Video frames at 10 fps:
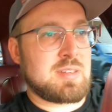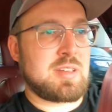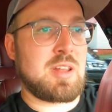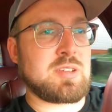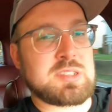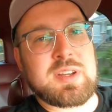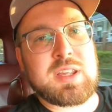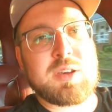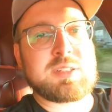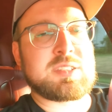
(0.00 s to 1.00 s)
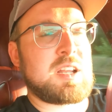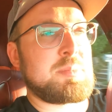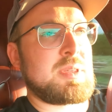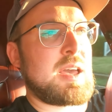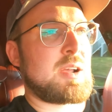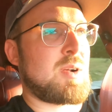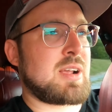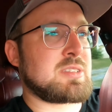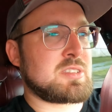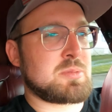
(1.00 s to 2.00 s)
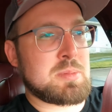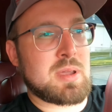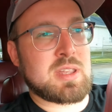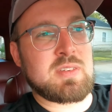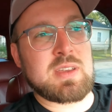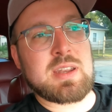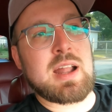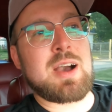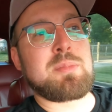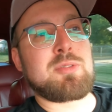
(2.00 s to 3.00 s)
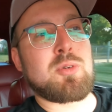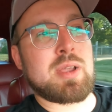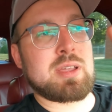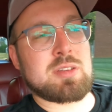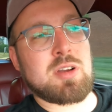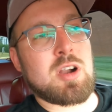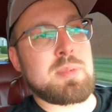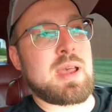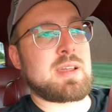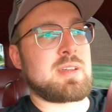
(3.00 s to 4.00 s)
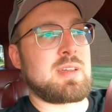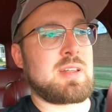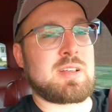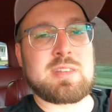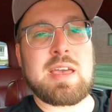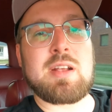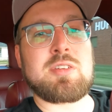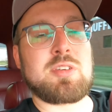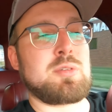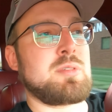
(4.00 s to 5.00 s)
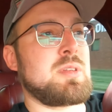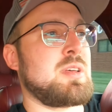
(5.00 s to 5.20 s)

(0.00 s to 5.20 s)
you know, this video isn't going to be that crazy, so maybe I can even get it out before I get the car back in a day or two.